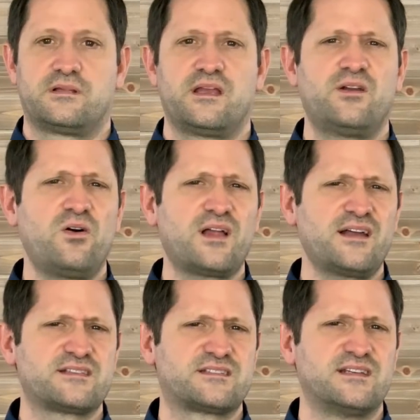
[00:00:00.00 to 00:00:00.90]
In all
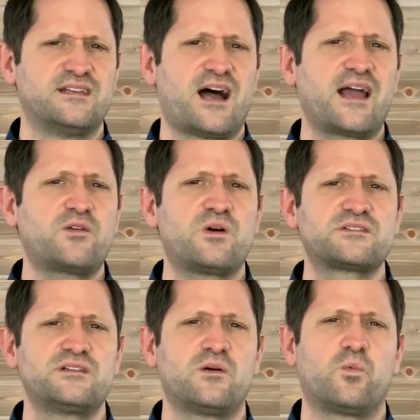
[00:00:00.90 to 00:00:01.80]
honesty, I
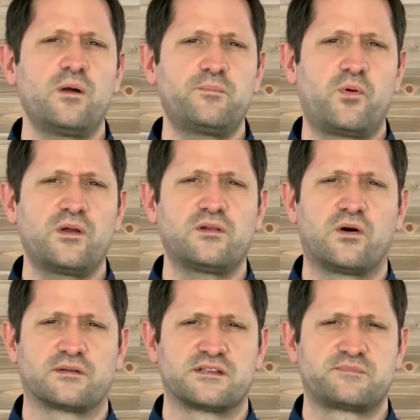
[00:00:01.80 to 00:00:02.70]
question at what point
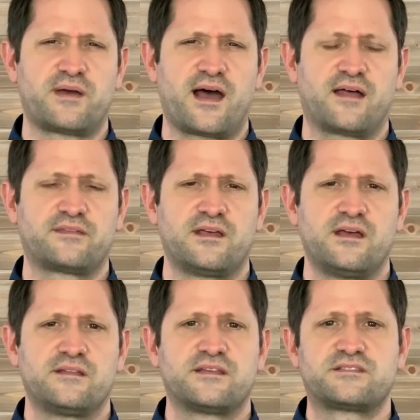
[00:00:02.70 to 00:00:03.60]
along this path
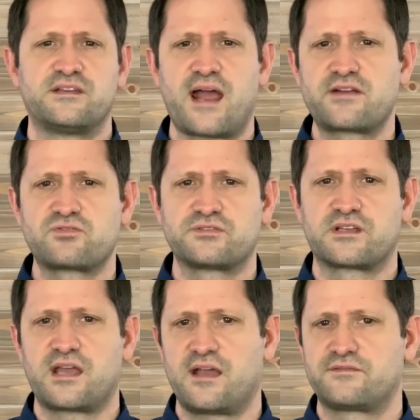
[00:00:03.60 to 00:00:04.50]
does the natural
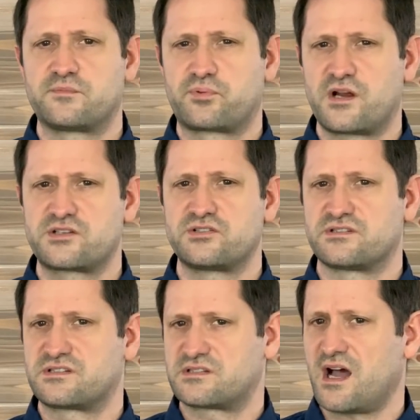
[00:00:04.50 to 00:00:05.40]
decay of depression
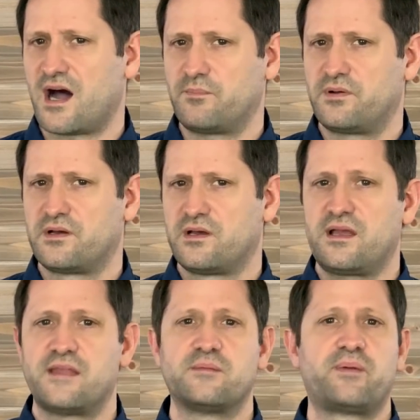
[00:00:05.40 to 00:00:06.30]
stop
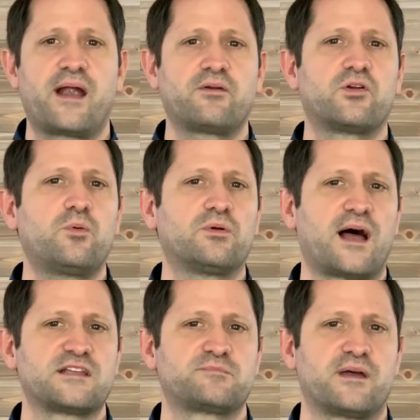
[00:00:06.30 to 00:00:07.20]
and the paranormal
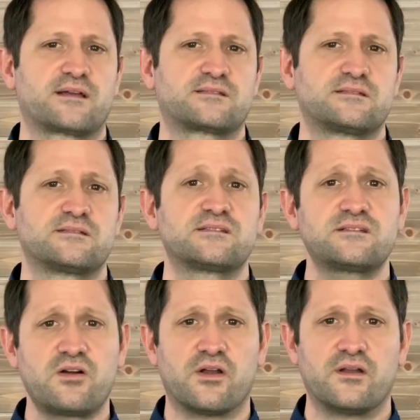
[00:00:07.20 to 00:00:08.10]
aspects
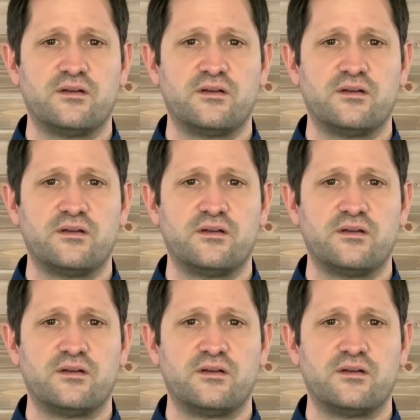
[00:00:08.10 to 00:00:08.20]
start.